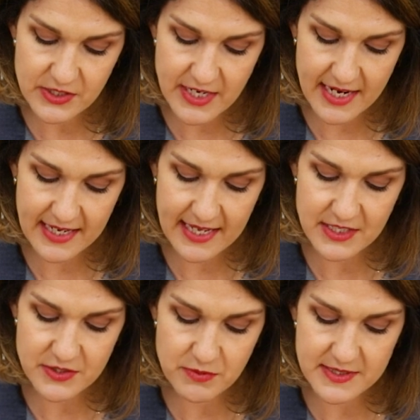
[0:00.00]

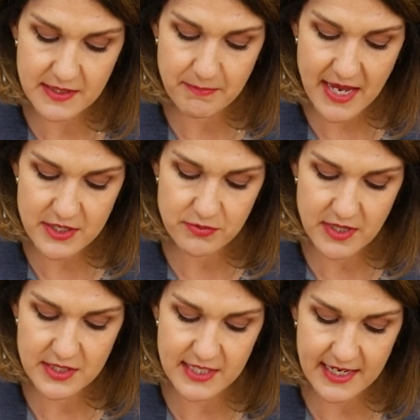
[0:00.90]
challenge was a
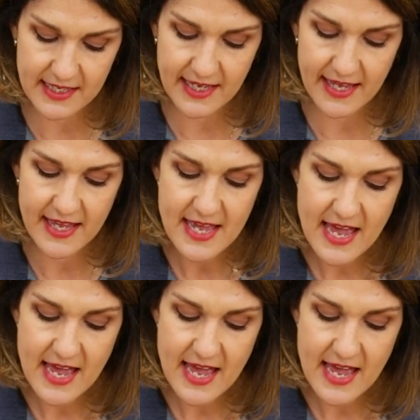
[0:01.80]
patchwork jacket,